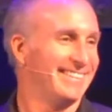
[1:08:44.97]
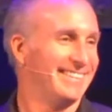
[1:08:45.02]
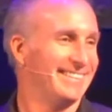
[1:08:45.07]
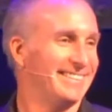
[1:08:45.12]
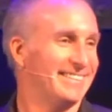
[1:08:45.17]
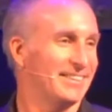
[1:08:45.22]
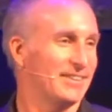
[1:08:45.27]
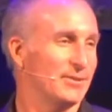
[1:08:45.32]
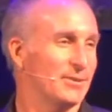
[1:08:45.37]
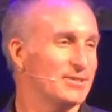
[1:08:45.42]

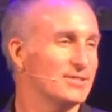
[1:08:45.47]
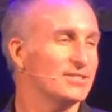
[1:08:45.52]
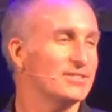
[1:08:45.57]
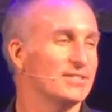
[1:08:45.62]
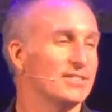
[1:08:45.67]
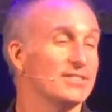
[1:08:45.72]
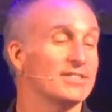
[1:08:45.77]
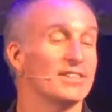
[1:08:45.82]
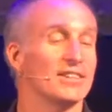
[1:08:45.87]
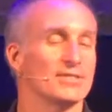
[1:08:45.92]
The question
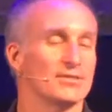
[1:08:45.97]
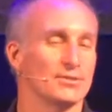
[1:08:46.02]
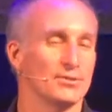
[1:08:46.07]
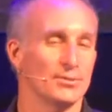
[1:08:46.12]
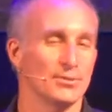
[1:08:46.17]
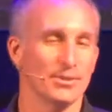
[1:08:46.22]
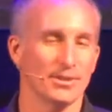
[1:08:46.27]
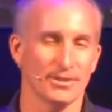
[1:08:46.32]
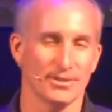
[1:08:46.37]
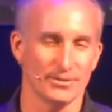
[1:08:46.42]
is, he has two
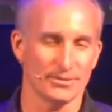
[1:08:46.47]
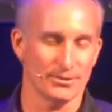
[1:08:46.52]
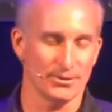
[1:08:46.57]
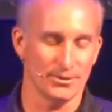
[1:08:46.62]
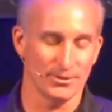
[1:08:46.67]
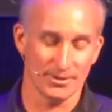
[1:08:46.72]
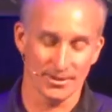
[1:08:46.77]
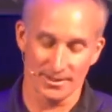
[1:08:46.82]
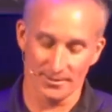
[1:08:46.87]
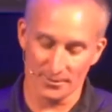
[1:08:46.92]
daughters, so
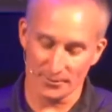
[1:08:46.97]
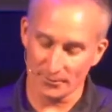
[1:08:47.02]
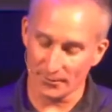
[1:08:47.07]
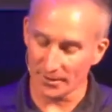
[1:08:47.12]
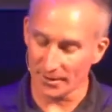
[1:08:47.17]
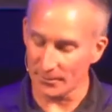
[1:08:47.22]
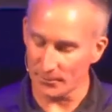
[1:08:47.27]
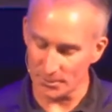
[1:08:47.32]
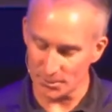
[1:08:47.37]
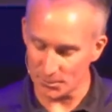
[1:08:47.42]
you're going to have to
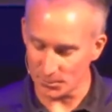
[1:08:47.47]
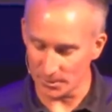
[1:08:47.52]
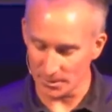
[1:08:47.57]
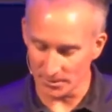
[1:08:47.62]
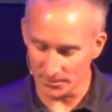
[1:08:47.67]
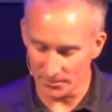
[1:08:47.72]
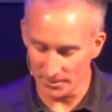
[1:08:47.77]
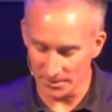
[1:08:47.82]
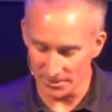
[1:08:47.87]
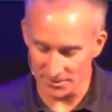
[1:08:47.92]
figure out which one
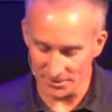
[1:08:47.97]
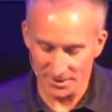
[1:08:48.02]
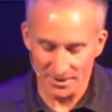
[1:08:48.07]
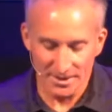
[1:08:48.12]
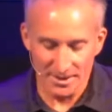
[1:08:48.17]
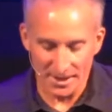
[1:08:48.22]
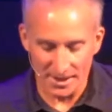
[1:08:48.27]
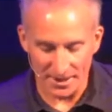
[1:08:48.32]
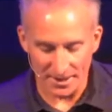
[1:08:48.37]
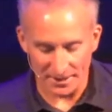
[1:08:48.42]
it was.
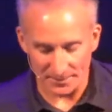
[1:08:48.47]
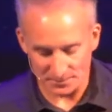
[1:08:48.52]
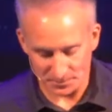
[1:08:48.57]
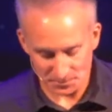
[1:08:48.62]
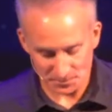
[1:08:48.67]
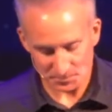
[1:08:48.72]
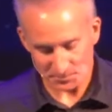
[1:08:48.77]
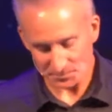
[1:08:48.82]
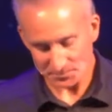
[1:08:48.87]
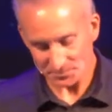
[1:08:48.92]
Um,
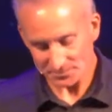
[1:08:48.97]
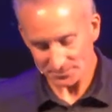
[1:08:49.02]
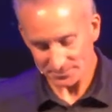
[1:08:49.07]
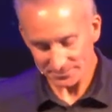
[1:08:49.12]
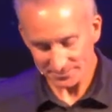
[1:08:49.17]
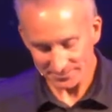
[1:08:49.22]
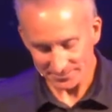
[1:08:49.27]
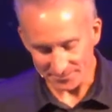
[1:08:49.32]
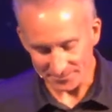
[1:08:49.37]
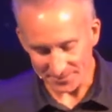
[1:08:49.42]

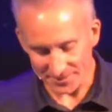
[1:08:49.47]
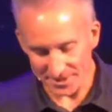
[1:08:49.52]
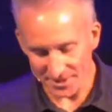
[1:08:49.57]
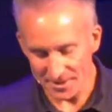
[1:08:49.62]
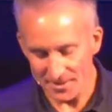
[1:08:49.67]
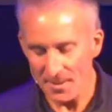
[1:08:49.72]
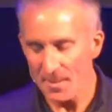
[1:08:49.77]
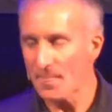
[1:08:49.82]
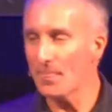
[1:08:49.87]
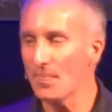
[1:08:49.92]
okay,
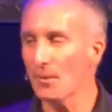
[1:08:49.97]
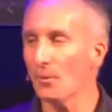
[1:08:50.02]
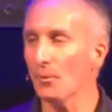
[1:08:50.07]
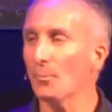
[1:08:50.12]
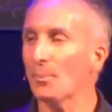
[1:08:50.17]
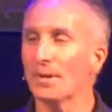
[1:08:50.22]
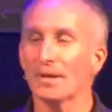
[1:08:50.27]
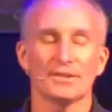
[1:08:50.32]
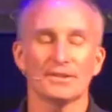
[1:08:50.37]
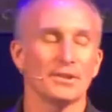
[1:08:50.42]
no
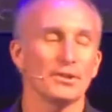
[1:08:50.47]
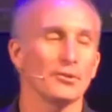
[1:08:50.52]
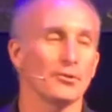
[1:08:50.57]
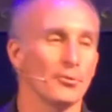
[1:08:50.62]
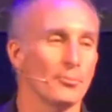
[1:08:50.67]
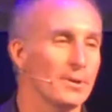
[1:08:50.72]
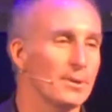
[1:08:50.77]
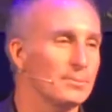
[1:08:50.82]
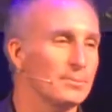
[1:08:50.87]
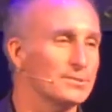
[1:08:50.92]
big deal,
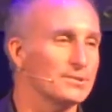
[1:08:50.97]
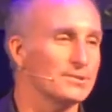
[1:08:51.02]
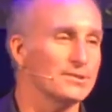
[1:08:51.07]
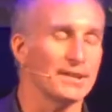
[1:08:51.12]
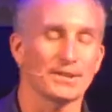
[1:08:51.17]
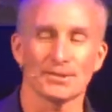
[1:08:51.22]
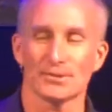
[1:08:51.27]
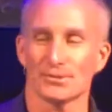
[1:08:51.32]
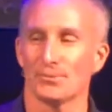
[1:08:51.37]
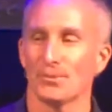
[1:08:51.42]
but it was just
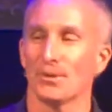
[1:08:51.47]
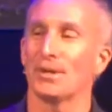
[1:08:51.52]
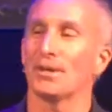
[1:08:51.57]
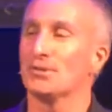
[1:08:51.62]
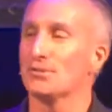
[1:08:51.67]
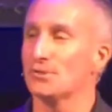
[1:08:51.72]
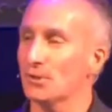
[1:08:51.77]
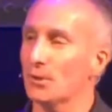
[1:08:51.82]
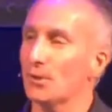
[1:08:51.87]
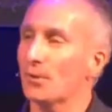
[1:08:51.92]
like this running
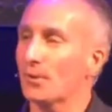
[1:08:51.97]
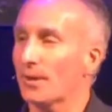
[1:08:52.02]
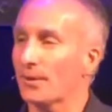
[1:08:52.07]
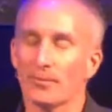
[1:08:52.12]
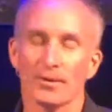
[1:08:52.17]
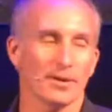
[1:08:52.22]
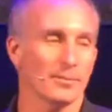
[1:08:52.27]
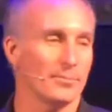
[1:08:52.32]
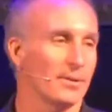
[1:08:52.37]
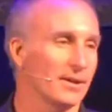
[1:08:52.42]
joke. I'd
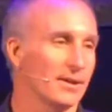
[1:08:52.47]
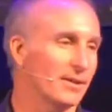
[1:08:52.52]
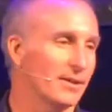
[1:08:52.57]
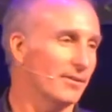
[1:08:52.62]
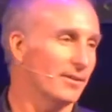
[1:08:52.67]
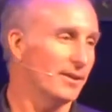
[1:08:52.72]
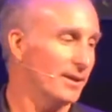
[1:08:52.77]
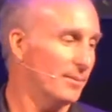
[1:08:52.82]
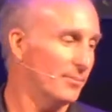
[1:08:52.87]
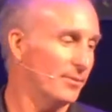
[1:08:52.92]
walk by and
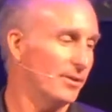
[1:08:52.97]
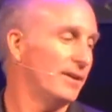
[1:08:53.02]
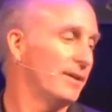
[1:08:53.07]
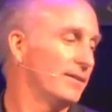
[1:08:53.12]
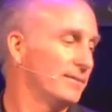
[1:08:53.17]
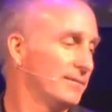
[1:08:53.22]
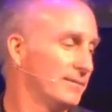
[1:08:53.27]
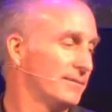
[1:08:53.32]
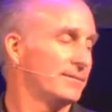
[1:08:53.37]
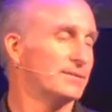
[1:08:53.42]
go, hey, Brett,
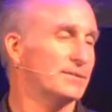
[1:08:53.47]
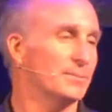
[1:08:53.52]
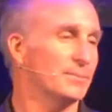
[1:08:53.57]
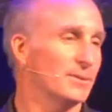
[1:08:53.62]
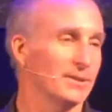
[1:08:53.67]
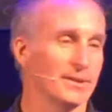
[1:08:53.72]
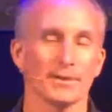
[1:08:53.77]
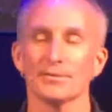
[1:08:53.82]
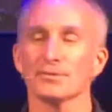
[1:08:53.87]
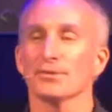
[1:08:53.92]

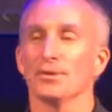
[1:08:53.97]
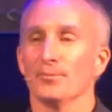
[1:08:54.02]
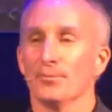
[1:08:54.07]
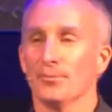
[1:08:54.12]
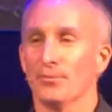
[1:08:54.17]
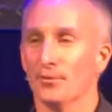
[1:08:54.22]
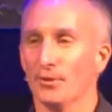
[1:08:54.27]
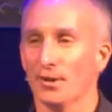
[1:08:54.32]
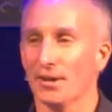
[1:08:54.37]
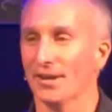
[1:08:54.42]
somebody left something
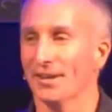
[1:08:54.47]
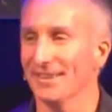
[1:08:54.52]
for you.